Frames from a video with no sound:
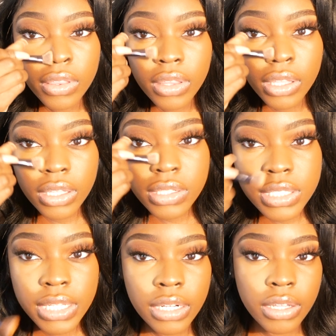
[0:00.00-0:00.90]
the
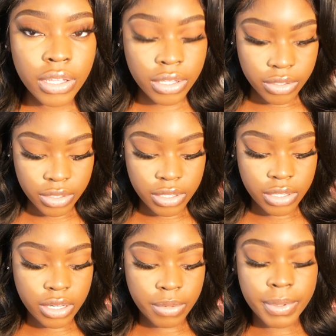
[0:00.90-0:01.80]
concealer
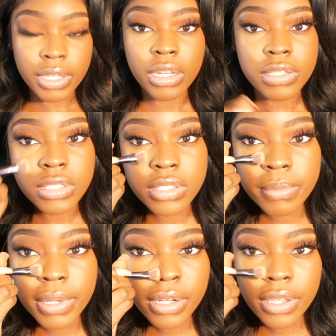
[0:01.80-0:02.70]
a little bit closer to
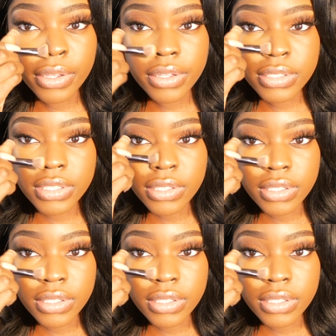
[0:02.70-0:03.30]
my nose.